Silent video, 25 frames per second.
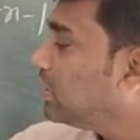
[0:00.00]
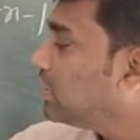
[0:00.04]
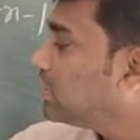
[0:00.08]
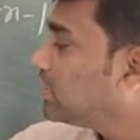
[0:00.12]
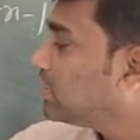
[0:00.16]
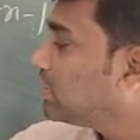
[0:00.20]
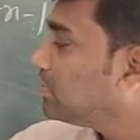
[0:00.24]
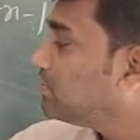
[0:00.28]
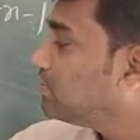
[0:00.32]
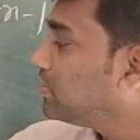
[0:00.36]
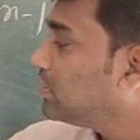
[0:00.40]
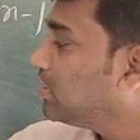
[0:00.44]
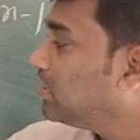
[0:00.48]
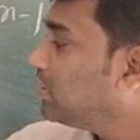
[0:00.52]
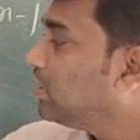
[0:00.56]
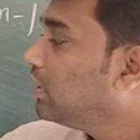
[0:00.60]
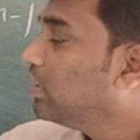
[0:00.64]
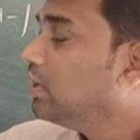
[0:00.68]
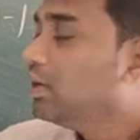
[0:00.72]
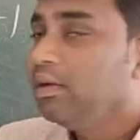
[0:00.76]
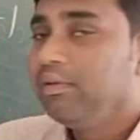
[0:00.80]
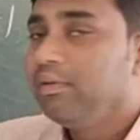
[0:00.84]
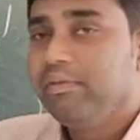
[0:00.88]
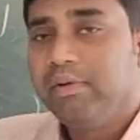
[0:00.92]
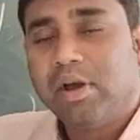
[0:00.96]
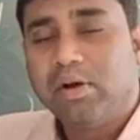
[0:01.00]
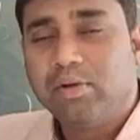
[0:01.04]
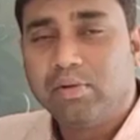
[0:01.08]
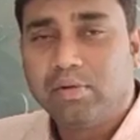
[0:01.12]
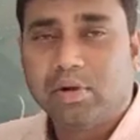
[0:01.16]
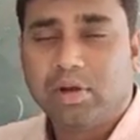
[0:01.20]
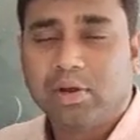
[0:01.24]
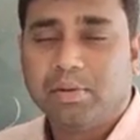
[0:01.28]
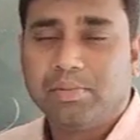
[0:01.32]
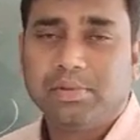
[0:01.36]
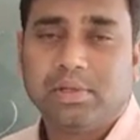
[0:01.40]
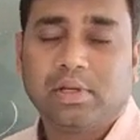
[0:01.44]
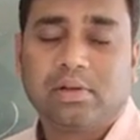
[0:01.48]
SMC we have to
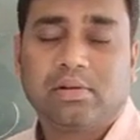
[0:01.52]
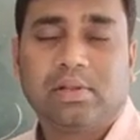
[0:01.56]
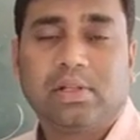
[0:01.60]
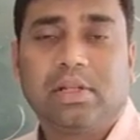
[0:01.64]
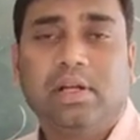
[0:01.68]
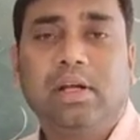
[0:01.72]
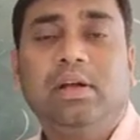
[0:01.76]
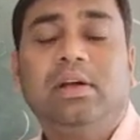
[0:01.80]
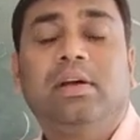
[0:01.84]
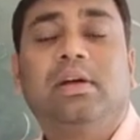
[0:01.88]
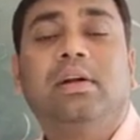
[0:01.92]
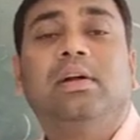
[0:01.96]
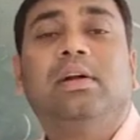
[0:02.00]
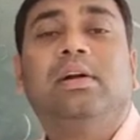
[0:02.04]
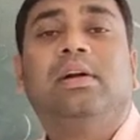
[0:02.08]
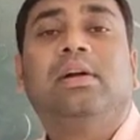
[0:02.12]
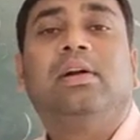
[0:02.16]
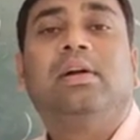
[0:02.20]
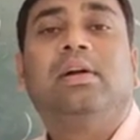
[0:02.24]
observe the